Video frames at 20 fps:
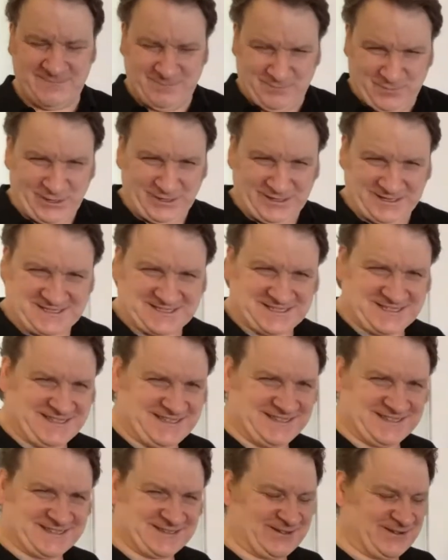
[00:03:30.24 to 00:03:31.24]

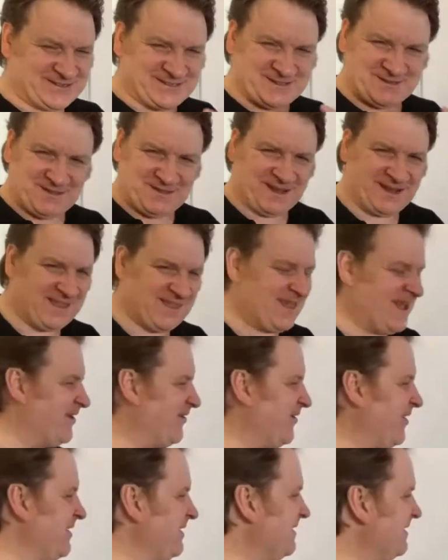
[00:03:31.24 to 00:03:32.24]
policies or something like that,
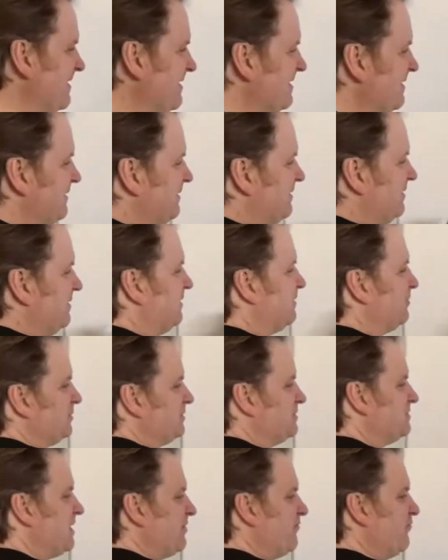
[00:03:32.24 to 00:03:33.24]
right? they call the
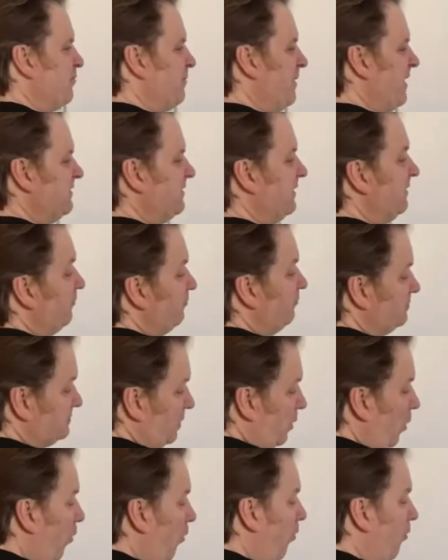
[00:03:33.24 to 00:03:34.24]
general binding rules,
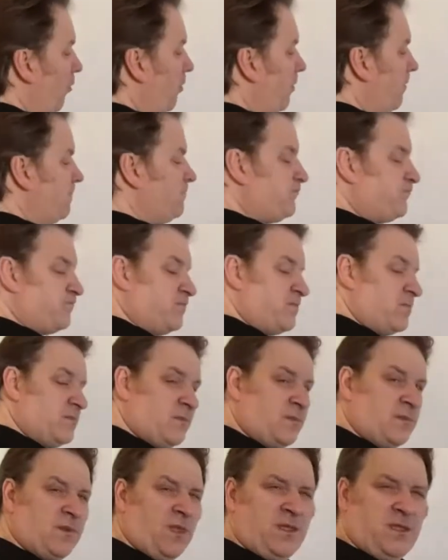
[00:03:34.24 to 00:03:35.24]
or
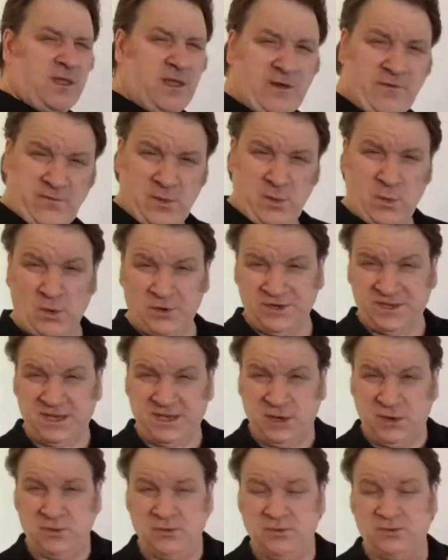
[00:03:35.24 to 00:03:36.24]
if we want to
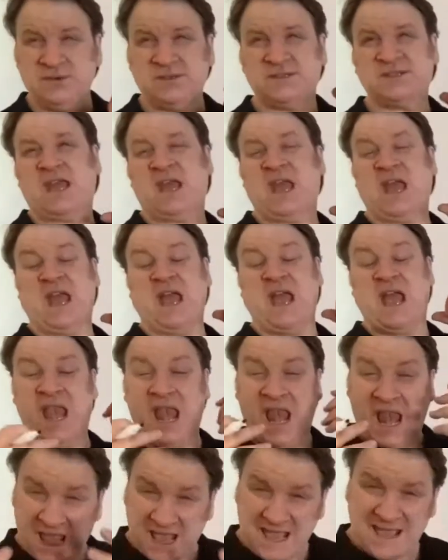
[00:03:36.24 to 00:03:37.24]
use a
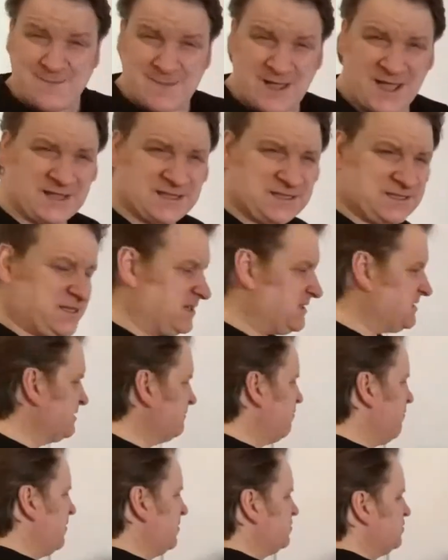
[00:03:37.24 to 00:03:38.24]
layman's
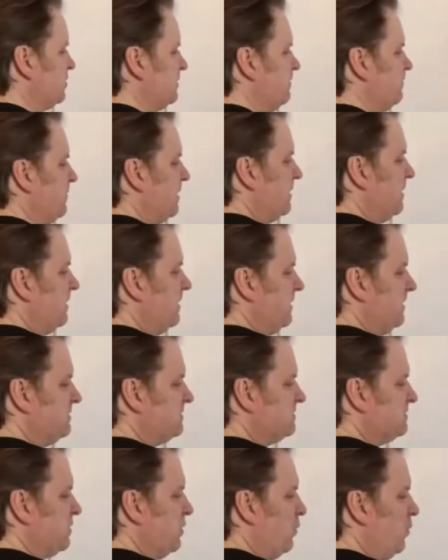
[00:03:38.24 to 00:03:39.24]
expression, it's
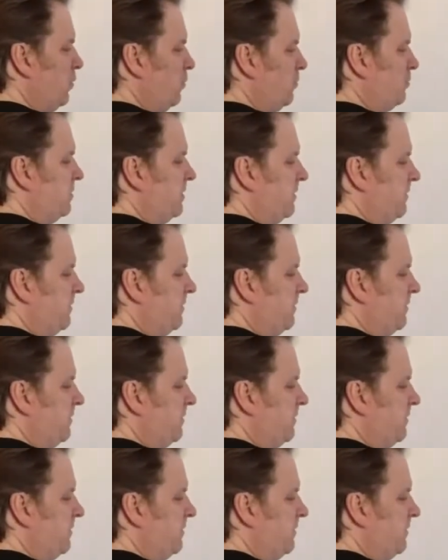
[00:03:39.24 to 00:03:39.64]
called